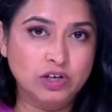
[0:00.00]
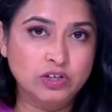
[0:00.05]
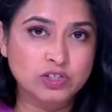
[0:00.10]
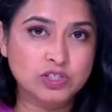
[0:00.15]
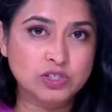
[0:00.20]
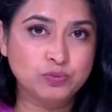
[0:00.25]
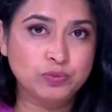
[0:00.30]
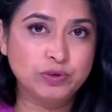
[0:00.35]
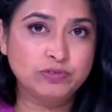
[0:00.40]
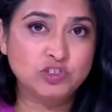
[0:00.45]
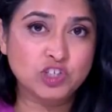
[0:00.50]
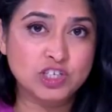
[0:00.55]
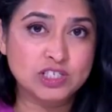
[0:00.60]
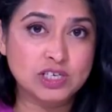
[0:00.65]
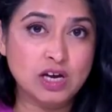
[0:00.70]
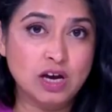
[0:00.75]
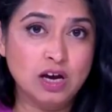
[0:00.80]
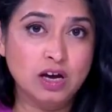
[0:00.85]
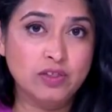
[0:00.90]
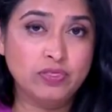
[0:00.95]
News, and we've
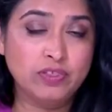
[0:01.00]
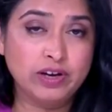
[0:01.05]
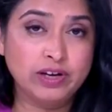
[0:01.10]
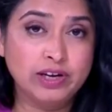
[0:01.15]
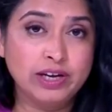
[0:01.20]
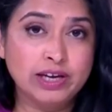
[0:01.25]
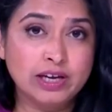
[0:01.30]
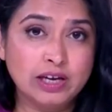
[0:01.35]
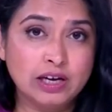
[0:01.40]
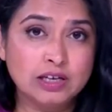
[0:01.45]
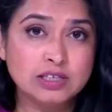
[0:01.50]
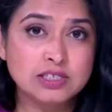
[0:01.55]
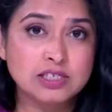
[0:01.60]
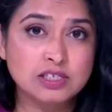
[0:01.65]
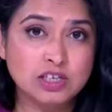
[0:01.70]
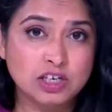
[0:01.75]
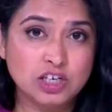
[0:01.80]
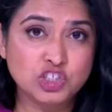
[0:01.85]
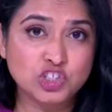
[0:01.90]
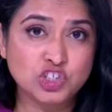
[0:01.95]
just heard that NICOLA
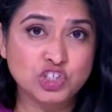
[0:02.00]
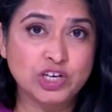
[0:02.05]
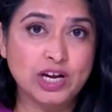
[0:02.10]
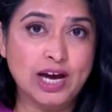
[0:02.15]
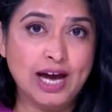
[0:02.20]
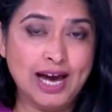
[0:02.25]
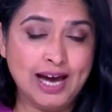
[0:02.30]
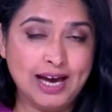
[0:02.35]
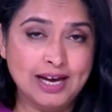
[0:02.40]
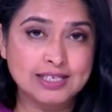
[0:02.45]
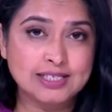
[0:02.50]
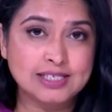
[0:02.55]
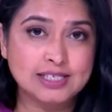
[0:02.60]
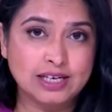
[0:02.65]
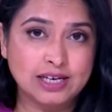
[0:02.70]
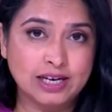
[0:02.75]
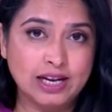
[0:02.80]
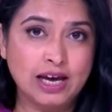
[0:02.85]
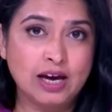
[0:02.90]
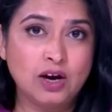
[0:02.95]
Sturgeon has
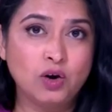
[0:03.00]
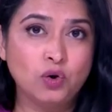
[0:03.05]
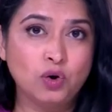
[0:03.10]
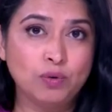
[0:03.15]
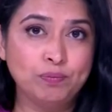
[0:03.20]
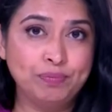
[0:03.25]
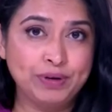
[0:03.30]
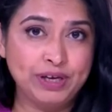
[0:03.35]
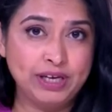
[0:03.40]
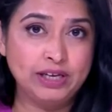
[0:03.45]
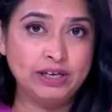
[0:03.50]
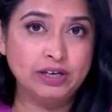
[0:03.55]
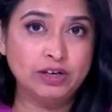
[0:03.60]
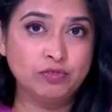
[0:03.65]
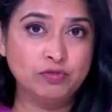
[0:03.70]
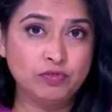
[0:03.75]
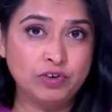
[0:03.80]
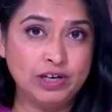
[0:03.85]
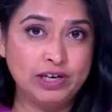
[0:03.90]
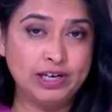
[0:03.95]
now
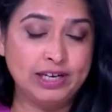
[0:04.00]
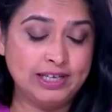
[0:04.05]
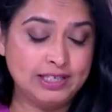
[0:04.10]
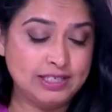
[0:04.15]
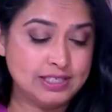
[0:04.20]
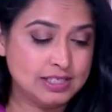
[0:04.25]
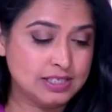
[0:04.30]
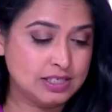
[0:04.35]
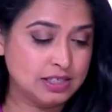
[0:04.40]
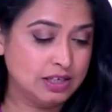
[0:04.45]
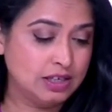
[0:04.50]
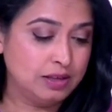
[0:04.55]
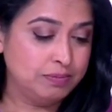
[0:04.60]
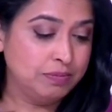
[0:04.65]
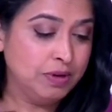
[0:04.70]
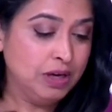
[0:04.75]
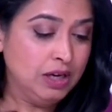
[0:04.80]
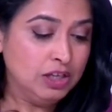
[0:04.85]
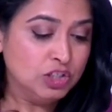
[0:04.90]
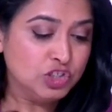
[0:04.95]
been released.
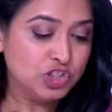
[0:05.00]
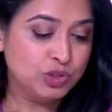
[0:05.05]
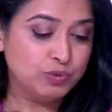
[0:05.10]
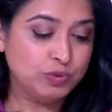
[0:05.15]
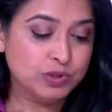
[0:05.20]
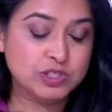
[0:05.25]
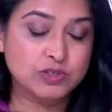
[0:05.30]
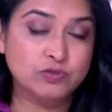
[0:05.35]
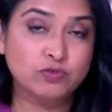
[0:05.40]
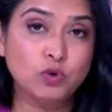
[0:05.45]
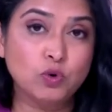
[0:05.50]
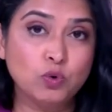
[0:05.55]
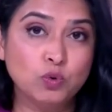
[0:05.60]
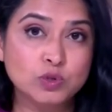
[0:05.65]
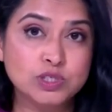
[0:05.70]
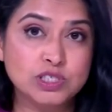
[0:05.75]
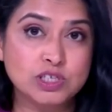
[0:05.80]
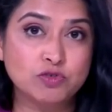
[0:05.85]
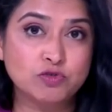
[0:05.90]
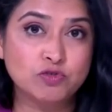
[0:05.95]
She was, of
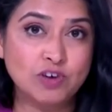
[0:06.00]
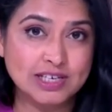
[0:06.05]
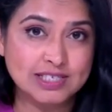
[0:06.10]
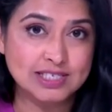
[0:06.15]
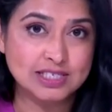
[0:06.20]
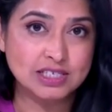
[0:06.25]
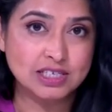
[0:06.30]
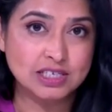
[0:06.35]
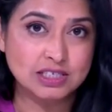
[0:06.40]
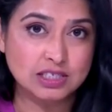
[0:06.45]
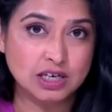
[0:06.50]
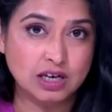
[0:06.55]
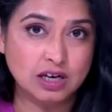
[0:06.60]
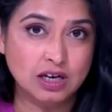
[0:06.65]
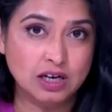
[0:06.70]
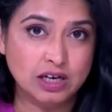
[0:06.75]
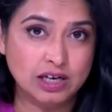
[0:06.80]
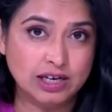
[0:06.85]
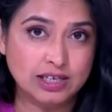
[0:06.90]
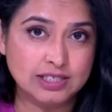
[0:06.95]
course, arrested
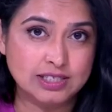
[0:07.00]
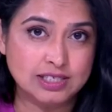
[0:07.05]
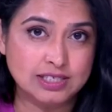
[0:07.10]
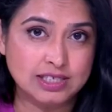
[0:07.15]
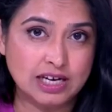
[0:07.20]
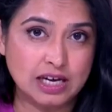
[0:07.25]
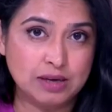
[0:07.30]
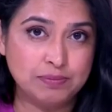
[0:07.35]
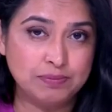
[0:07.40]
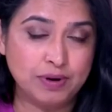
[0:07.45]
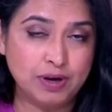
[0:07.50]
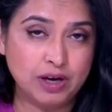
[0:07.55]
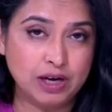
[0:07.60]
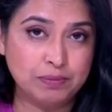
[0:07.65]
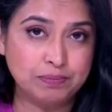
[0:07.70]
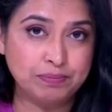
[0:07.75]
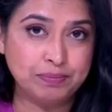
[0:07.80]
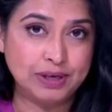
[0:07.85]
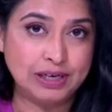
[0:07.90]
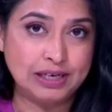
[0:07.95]
earlier today
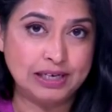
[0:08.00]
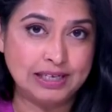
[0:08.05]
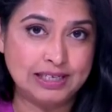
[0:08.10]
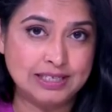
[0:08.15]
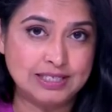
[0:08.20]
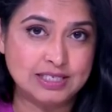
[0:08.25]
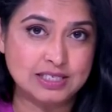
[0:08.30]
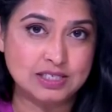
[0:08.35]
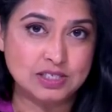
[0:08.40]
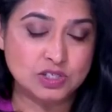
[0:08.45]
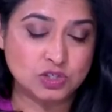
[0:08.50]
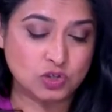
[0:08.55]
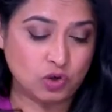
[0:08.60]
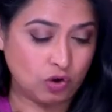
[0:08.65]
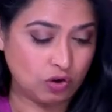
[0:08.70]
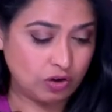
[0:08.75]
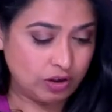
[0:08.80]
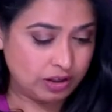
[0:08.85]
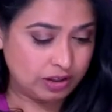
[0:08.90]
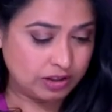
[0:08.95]
by Police
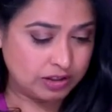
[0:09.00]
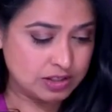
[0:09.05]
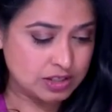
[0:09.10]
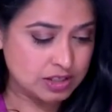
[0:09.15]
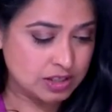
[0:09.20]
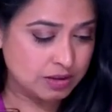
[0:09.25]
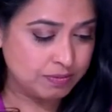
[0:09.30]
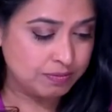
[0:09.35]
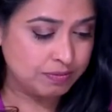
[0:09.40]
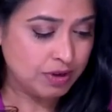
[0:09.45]
Scotland.